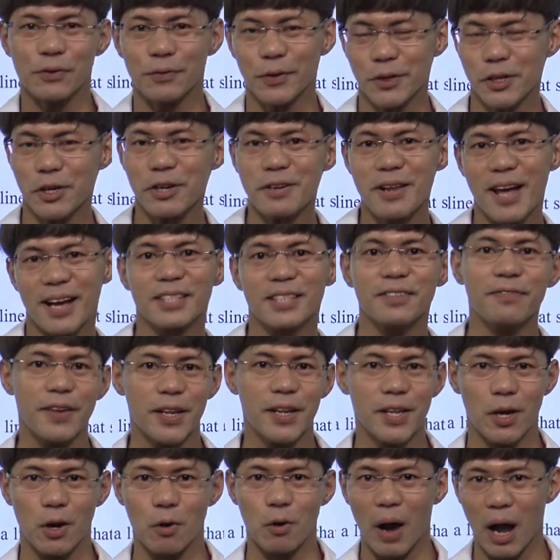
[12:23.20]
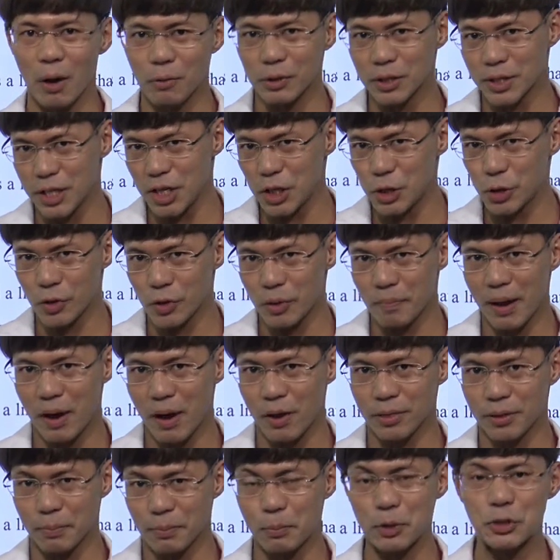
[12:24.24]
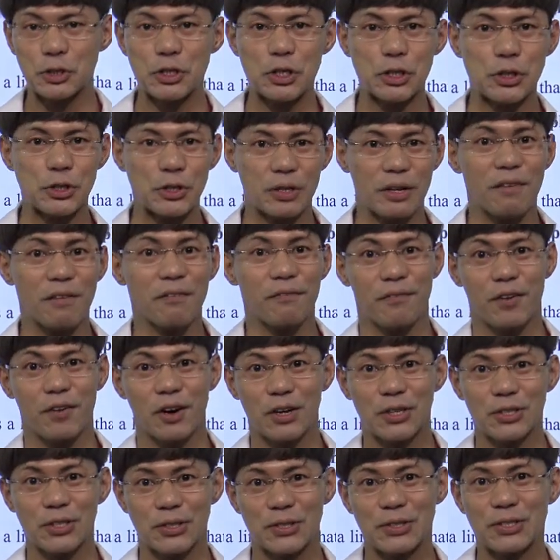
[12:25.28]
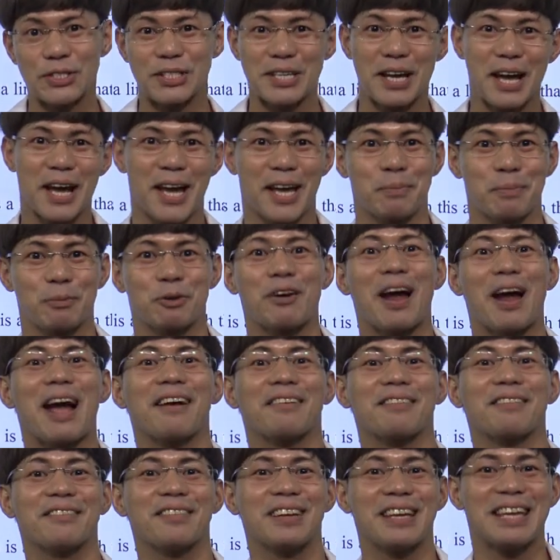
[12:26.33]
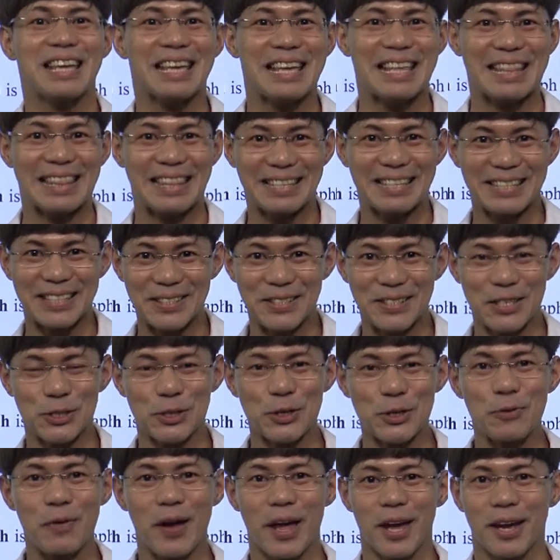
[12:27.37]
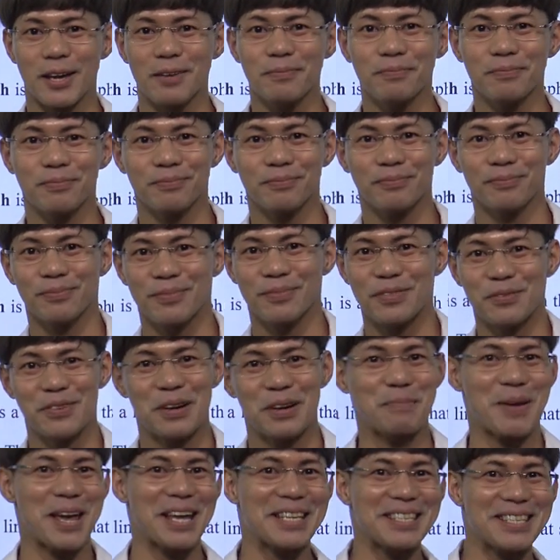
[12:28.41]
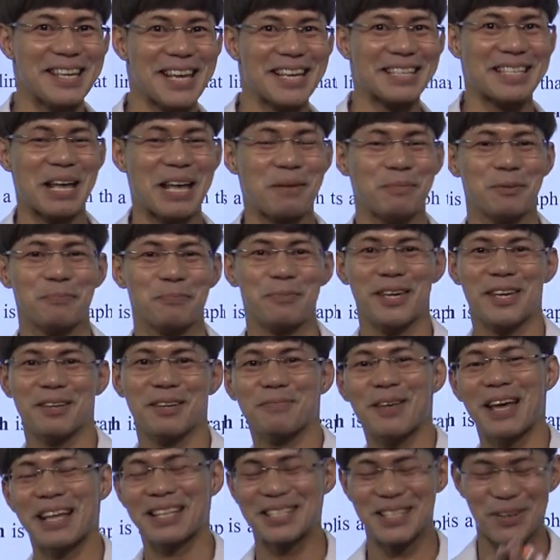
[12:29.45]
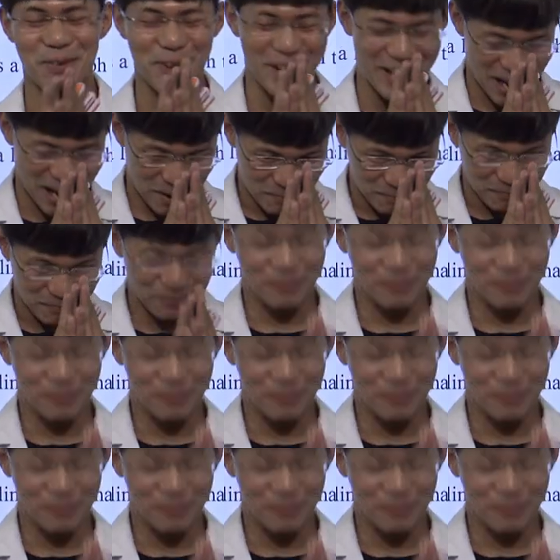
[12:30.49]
for your next video, I will teach you about the position versus time graph. This is Teacher Ray from ACS MLP and Sawadee Kap.